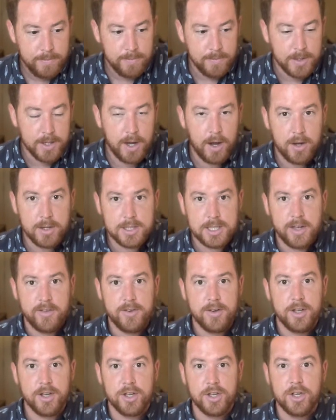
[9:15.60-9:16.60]
Oh, it's giving
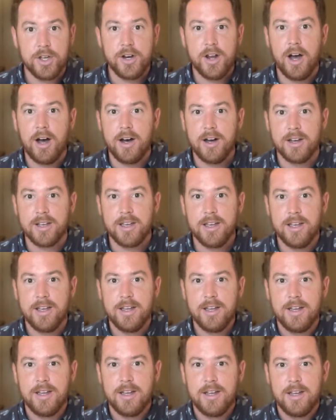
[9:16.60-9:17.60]
you a good hug,
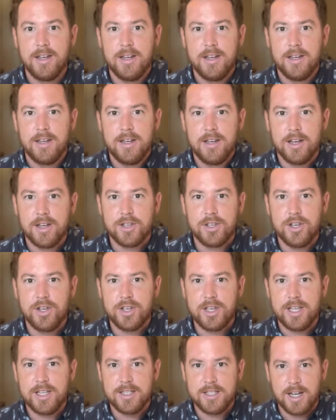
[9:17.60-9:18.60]
a good
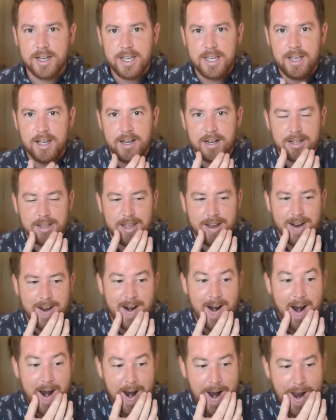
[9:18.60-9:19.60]
Kentucky hug
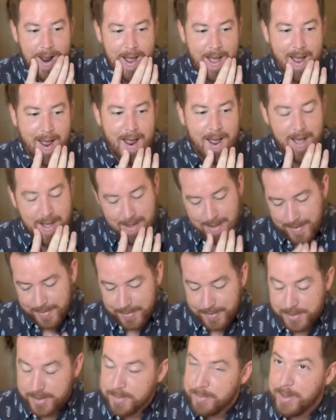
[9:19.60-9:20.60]
there.
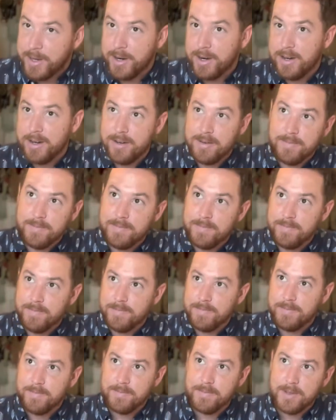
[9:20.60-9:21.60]
The spirit
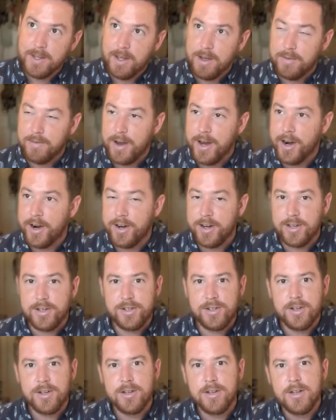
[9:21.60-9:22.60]
of
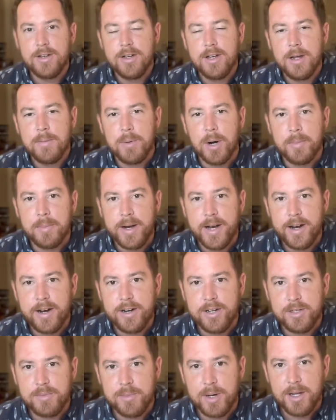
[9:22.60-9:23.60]
Heritage, Bourbon
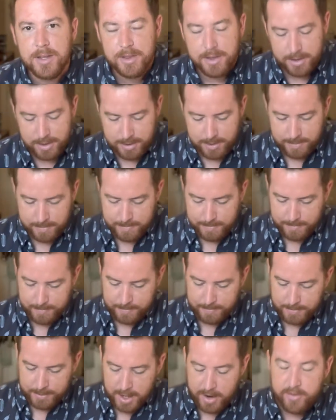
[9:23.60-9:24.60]
Heritage Month.
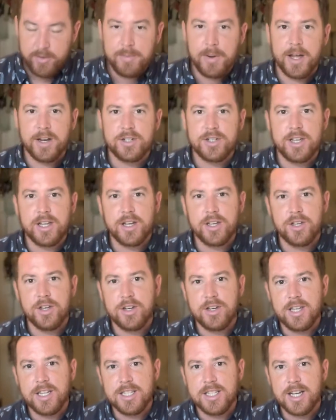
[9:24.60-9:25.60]
Everybody should get a good
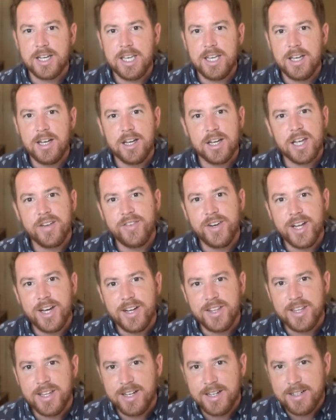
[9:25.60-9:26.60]
Kentucky hug every now
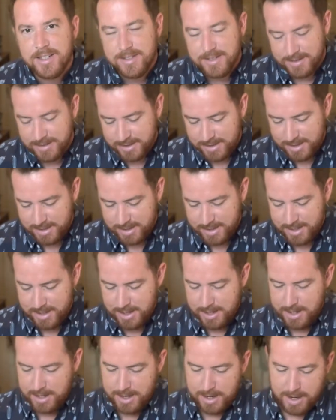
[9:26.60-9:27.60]
and then.
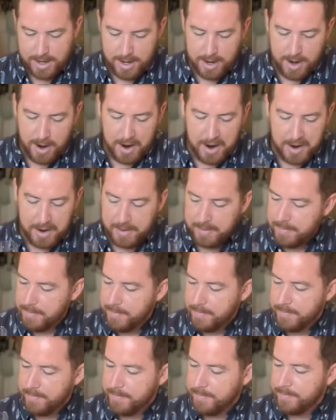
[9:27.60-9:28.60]
All right,
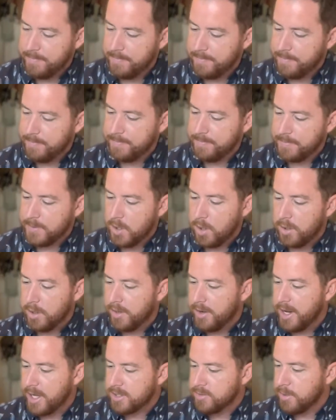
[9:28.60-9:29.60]
on to the
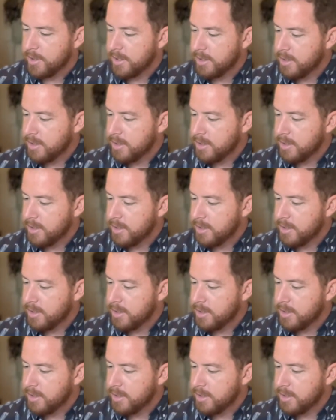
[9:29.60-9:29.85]
next one.